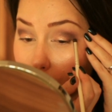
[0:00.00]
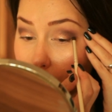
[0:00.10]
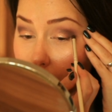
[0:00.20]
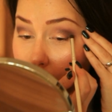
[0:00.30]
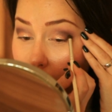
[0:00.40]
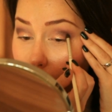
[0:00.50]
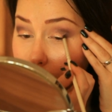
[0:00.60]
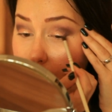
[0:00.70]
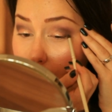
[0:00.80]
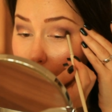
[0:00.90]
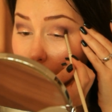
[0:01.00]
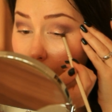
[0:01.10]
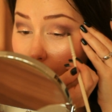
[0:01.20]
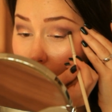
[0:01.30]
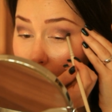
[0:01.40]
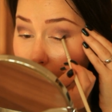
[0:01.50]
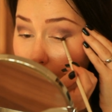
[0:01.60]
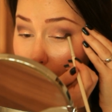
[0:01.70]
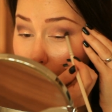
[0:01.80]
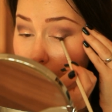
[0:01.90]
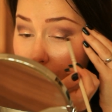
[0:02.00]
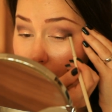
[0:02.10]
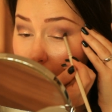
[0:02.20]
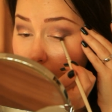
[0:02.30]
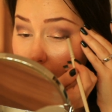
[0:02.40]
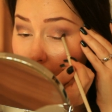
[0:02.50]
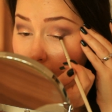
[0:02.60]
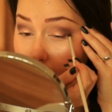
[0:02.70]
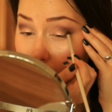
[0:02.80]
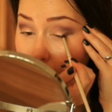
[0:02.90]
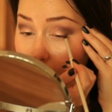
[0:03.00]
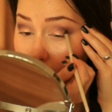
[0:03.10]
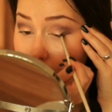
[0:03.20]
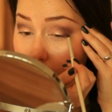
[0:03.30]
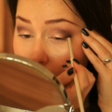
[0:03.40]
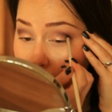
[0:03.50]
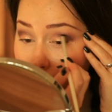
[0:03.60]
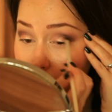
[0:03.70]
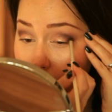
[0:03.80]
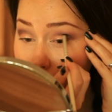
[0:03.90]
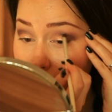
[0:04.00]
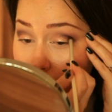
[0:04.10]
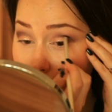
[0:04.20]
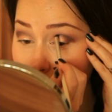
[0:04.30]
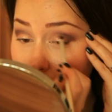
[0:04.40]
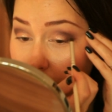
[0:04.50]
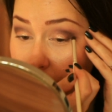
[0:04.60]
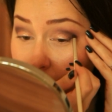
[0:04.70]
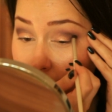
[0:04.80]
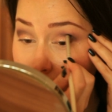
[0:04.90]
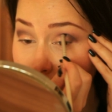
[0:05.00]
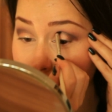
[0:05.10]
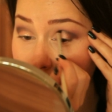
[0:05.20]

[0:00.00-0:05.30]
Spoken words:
Picking up some more on the brush and adding this onto the outer V.